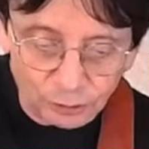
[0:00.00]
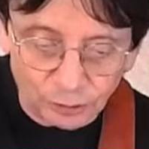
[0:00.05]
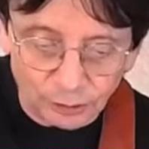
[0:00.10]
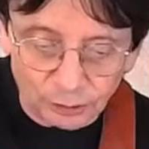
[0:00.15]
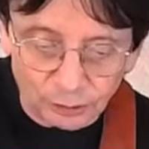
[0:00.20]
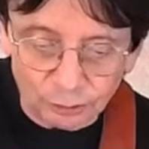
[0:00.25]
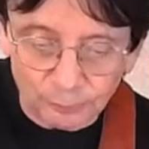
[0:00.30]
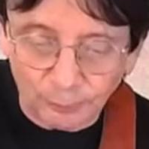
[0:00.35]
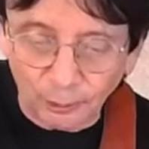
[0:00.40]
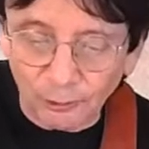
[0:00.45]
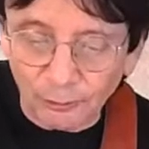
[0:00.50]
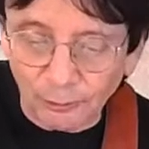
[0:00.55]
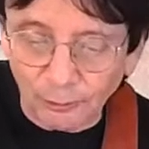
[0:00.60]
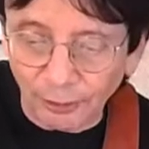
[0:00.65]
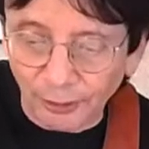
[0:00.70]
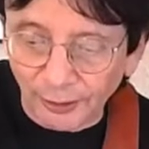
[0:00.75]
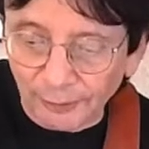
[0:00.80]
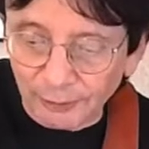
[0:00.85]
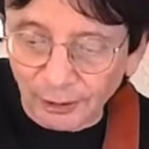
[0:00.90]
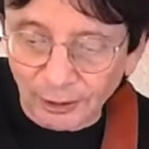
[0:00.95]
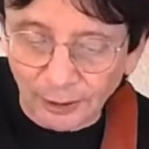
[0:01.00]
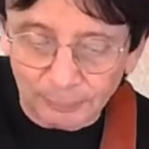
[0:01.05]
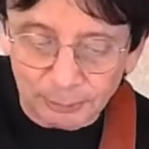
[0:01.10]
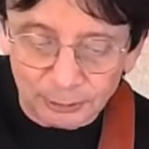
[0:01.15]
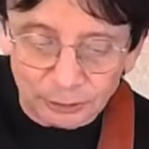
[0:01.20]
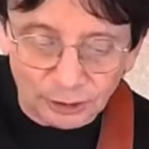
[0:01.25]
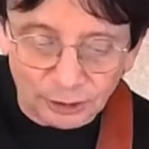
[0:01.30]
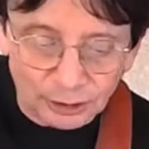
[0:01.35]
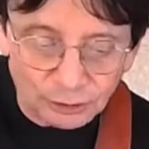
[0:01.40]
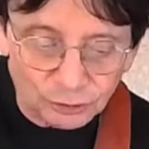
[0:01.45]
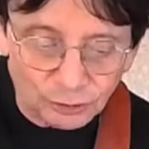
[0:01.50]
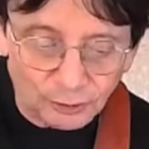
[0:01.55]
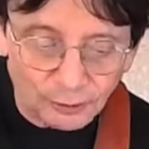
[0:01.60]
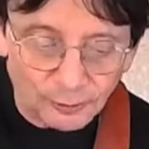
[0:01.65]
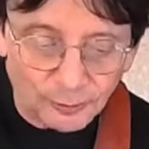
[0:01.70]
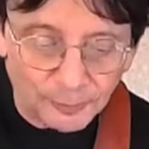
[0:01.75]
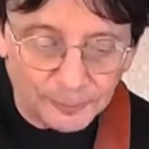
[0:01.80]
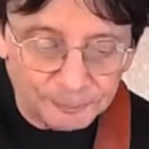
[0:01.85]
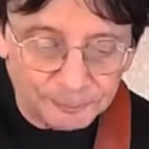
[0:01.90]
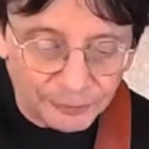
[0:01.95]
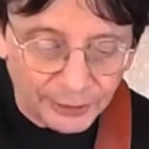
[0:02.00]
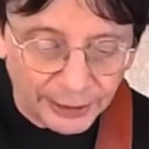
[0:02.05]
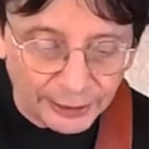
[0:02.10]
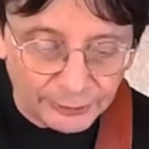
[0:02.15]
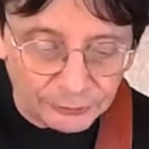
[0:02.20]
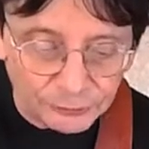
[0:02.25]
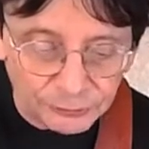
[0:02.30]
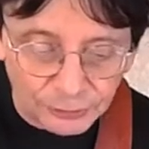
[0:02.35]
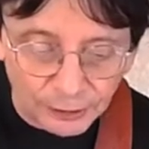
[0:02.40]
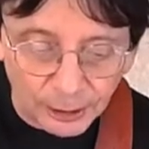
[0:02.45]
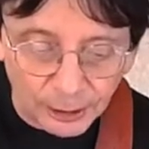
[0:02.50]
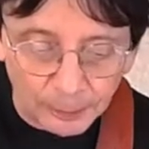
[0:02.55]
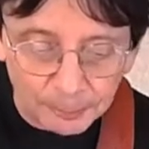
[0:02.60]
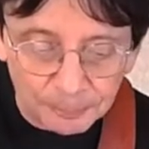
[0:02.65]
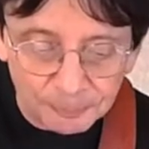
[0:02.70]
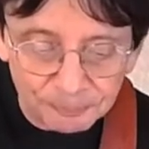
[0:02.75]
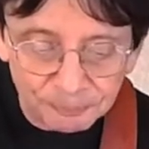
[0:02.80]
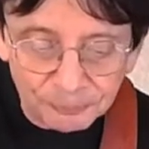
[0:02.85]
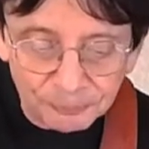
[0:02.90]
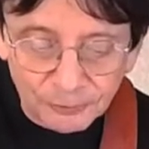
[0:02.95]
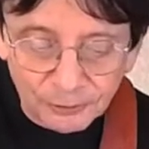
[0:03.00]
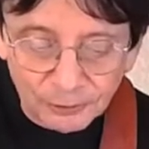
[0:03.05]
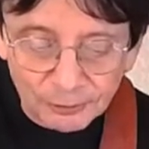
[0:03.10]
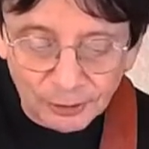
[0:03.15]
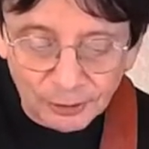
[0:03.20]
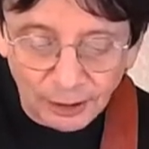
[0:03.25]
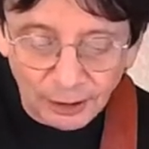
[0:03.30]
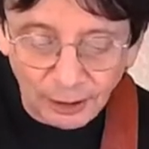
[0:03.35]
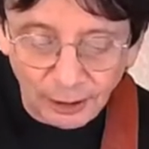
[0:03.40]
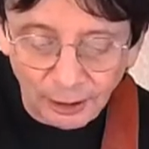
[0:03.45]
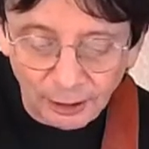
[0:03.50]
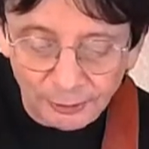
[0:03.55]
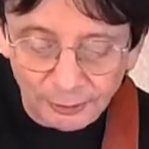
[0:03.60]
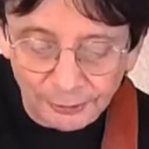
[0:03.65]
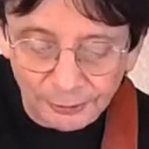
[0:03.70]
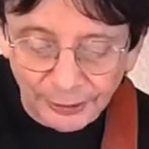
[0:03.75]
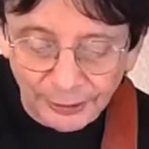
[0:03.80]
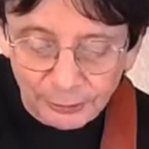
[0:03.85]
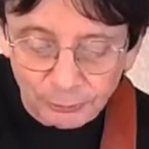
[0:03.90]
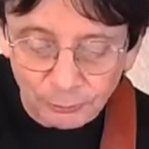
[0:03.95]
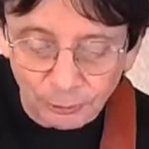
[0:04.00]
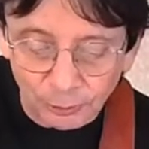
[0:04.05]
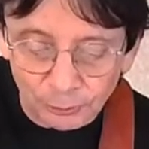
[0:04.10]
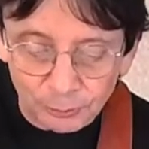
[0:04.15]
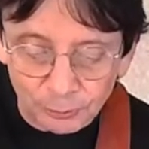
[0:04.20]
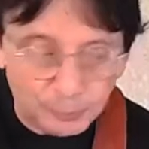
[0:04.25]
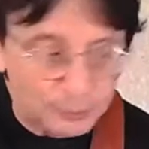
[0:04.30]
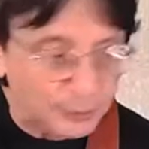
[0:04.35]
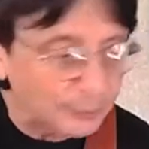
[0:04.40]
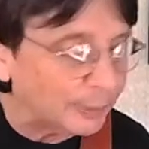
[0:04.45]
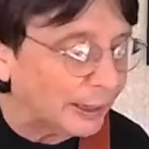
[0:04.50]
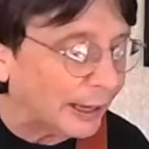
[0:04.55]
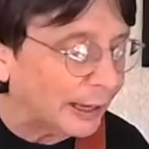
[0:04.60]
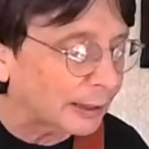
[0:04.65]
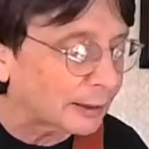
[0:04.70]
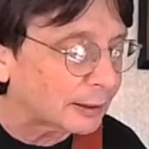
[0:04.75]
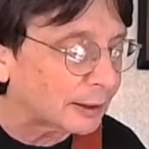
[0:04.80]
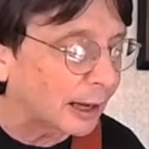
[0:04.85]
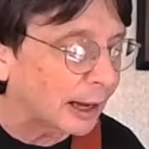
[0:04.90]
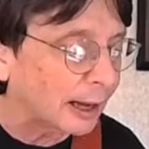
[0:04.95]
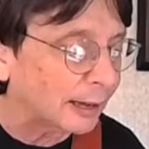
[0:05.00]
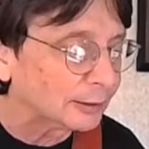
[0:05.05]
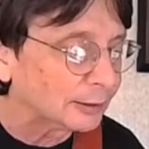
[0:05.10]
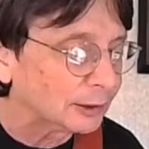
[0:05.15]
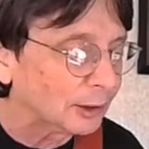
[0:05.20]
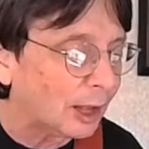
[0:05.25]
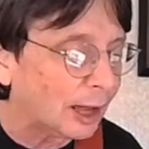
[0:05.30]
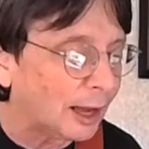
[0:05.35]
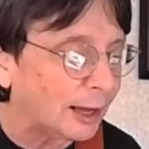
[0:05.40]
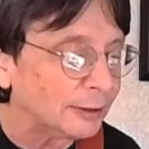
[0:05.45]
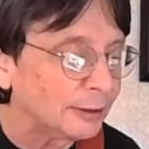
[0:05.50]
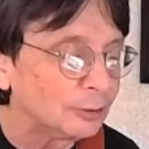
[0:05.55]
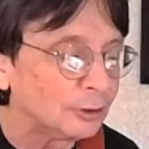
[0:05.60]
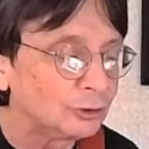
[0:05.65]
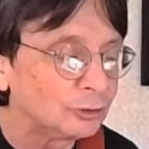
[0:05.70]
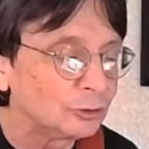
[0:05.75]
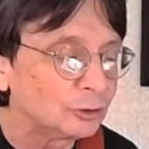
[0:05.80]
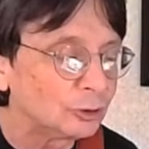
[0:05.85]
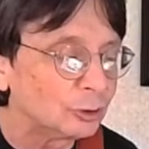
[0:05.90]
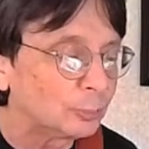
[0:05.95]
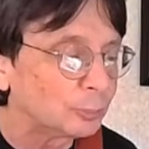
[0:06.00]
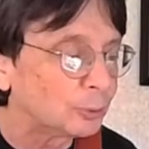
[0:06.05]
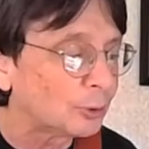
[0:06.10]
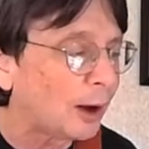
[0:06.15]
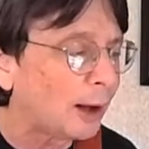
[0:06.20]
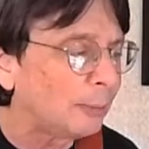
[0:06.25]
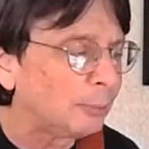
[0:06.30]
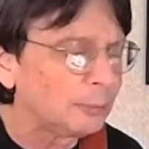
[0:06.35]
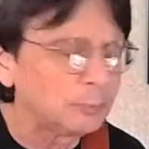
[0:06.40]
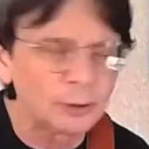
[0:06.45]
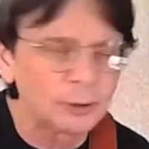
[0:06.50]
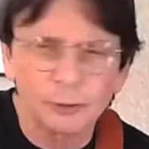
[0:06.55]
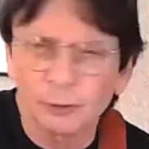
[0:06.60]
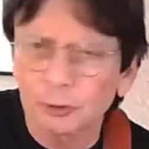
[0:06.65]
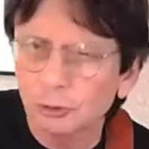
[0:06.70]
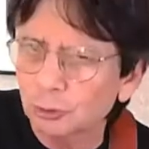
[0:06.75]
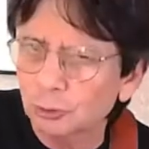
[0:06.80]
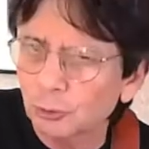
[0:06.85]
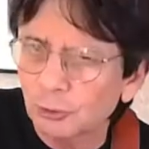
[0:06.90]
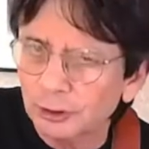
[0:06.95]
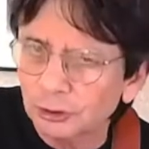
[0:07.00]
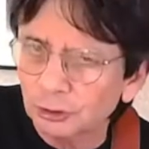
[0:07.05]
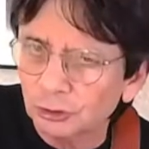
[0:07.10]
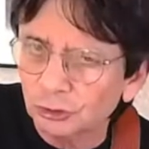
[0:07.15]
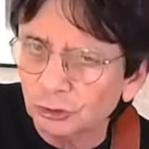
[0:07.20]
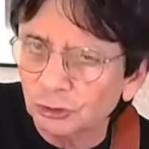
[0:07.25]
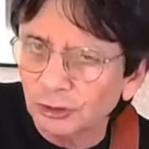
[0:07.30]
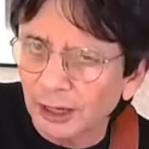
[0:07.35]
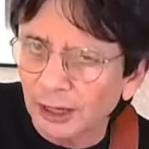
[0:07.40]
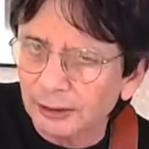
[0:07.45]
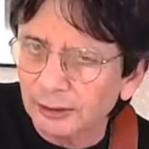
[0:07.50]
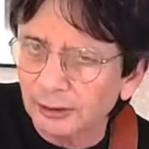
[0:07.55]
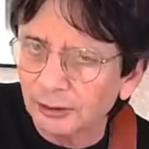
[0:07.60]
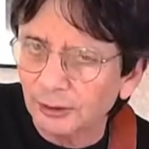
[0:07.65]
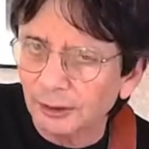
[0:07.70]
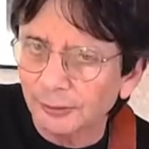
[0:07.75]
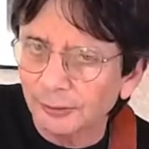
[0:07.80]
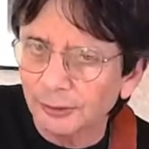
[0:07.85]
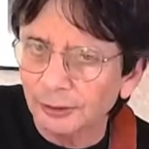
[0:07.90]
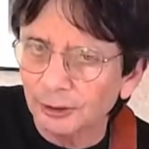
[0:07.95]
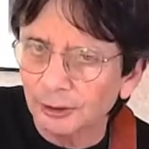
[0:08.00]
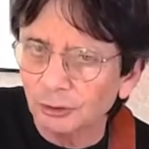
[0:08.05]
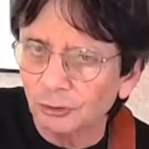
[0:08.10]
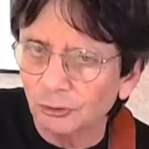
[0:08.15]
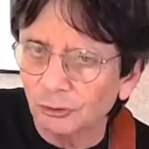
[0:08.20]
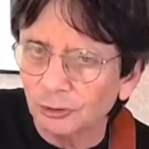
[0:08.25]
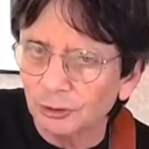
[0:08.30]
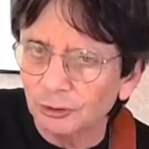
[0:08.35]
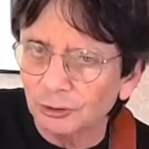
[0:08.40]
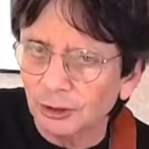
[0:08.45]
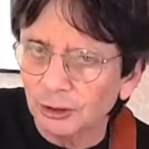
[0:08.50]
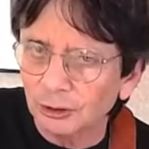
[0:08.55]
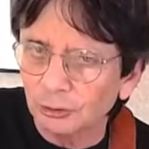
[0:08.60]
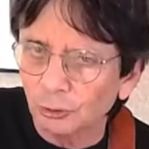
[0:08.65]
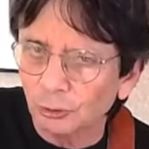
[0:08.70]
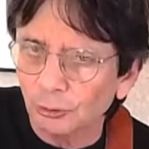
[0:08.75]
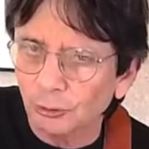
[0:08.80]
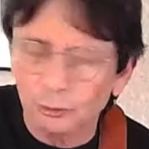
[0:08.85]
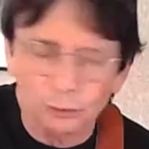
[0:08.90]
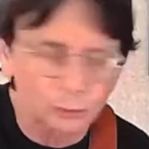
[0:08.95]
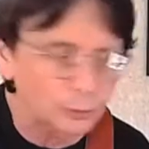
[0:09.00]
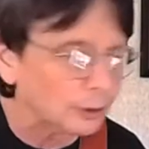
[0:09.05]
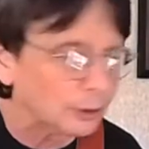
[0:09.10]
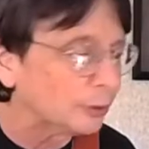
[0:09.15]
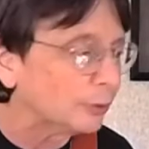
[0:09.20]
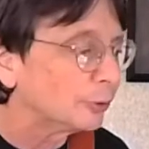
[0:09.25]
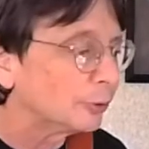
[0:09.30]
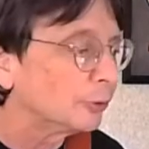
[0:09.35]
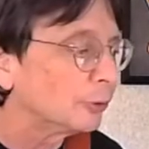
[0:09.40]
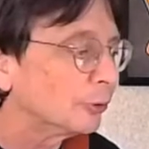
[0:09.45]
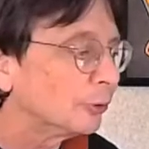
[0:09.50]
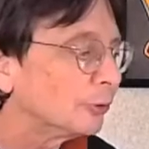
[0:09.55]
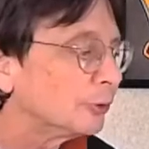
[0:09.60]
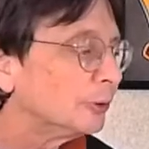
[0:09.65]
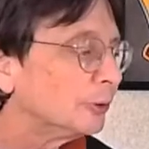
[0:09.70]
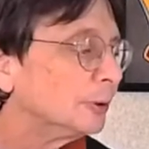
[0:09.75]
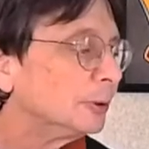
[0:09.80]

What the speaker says: I spoke with them a couple days ago. And they won't be back online until probably the 22nd, I think is the date, or the 23rd.